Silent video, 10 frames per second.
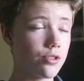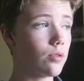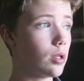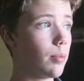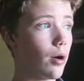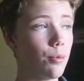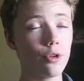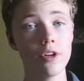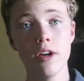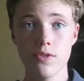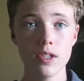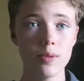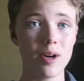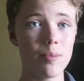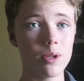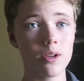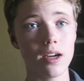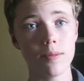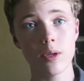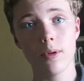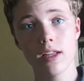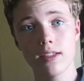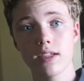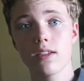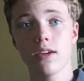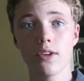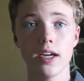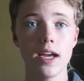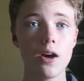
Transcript: This is really popular. It's really popular. I'm gonna play a TikTok right